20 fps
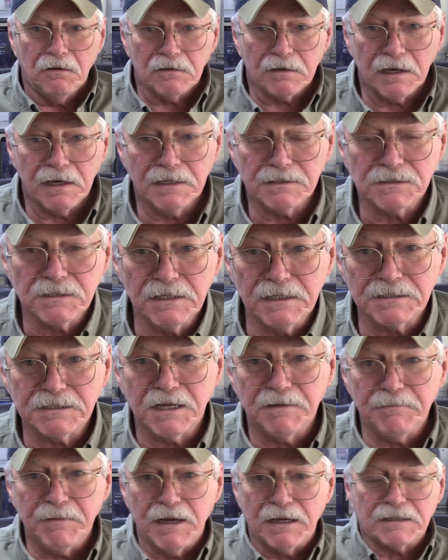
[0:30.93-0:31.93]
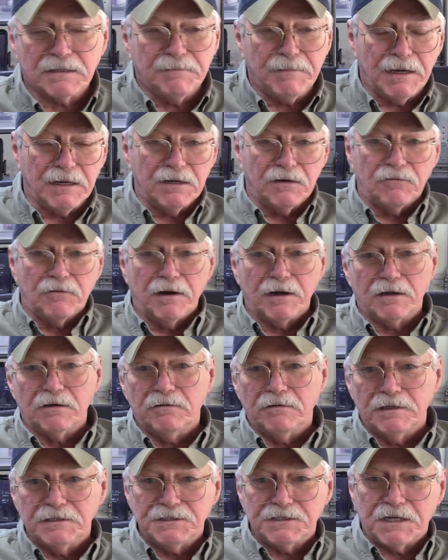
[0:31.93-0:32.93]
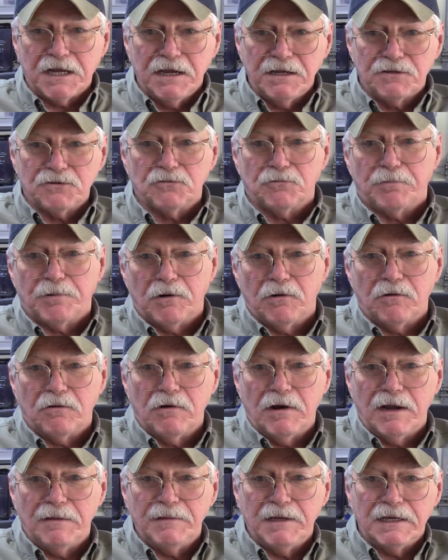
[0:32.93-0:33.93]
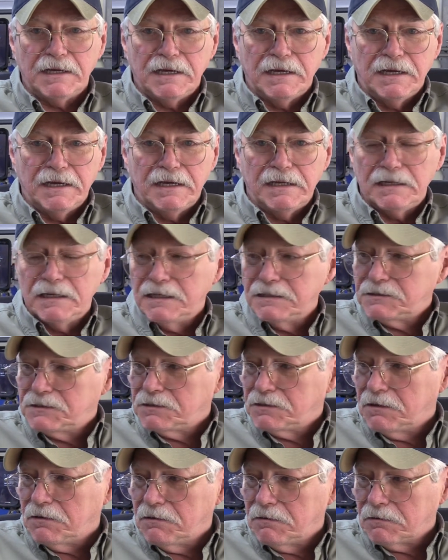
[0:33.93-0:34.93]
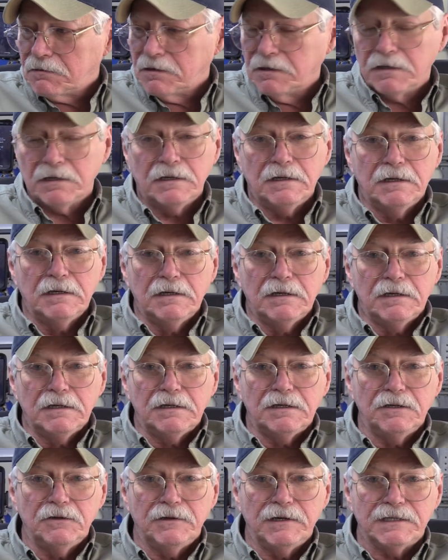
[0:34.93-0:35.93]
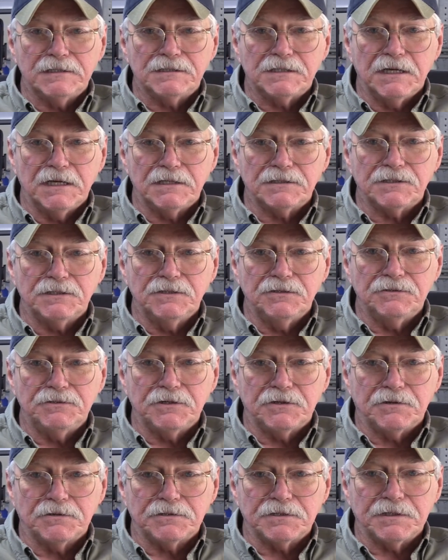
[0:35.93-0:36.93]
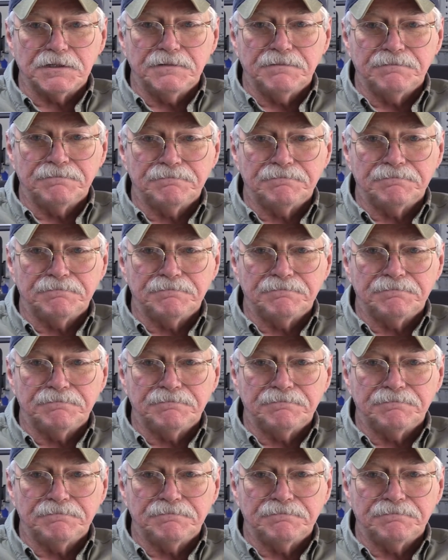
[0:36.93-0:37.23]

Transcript: Okay, so let's get back to my regularly scheduled programming and let's talk USS New Jersey.